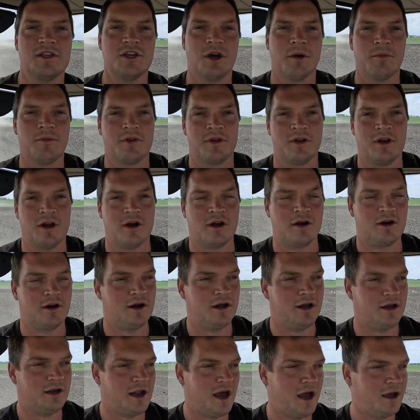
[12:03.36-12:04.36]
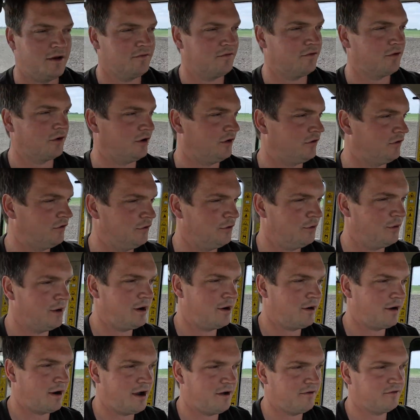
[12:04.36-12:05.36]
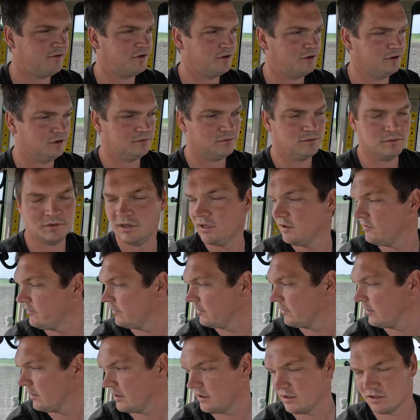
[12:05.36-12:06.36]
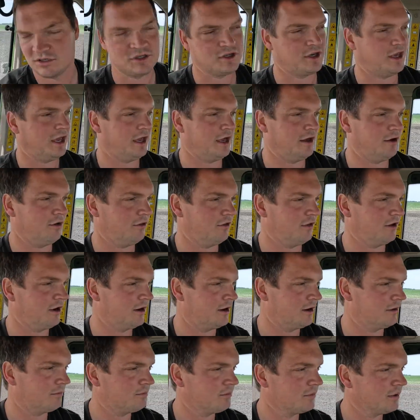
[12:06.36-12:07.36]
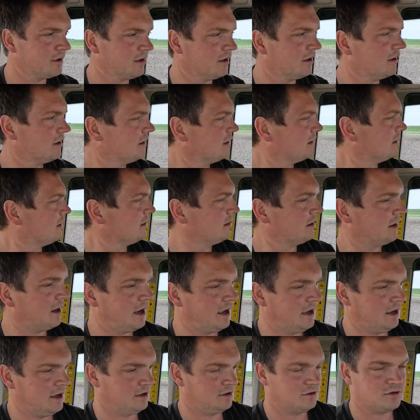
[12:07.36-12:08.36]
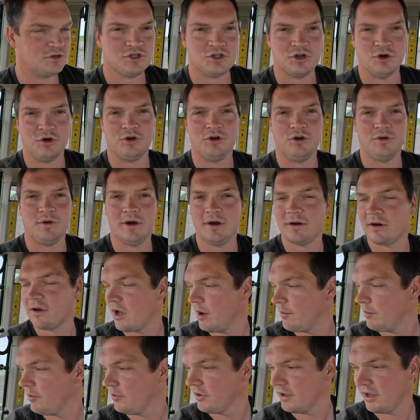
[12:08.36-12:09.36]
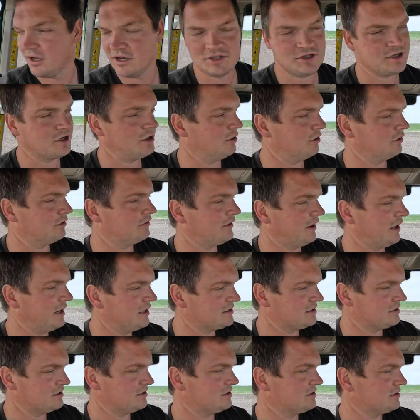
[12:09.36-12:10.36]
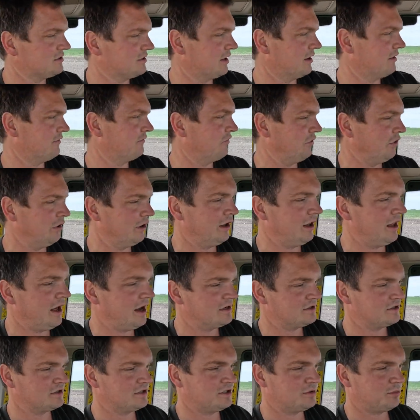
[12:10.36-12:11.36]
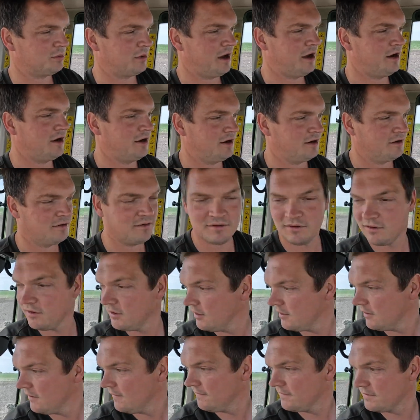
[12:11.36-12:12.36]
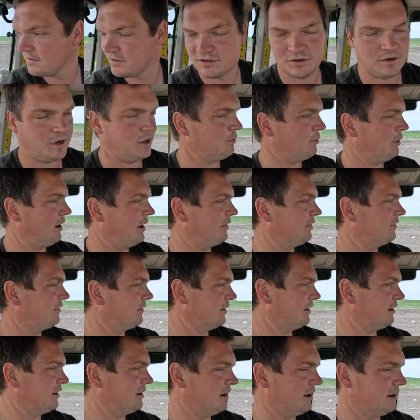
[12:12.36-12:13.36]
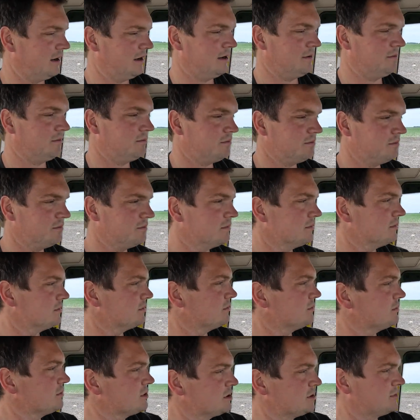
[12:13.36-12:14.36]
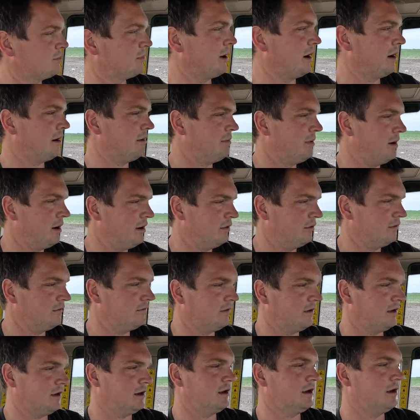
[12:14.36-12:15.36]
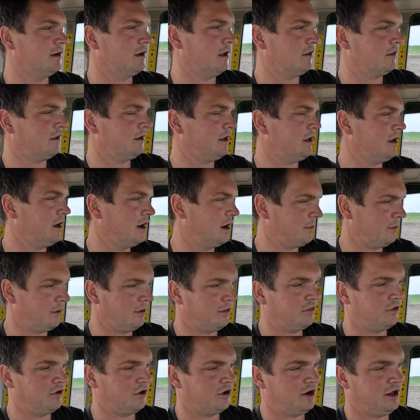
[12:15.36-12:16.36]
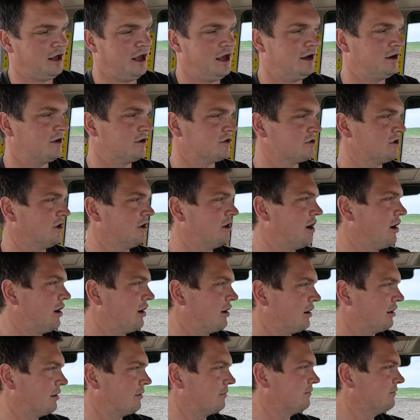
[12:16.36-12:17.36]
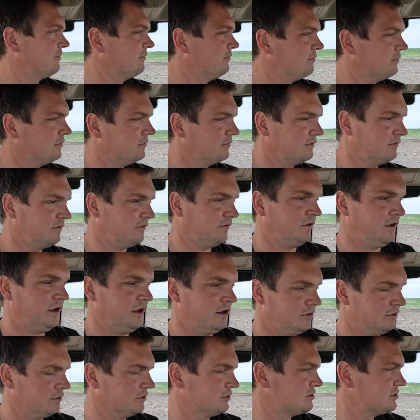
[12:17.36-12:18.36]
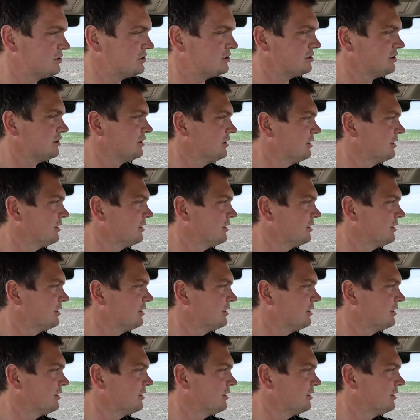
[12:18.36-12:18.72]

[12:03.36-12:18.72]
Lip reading: jumped in our 942 here after leaving the scale there. I showed you here a couple days ago Tyson's fertilizer spreader. So he went and spread about, I think he got about 30 acres on our fields